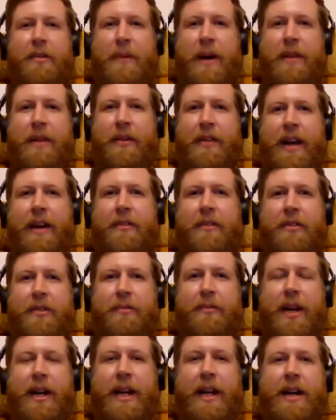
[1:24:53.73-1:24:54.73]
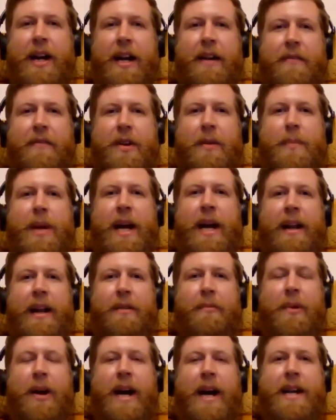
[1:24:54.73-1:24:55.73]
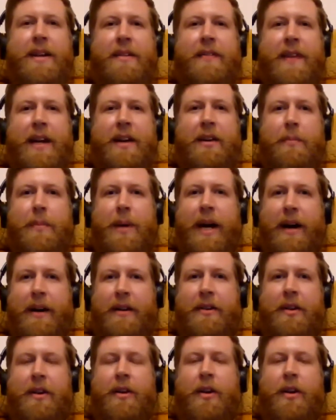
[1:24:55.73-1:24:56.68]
we thought that was a really kind of compelling way to think about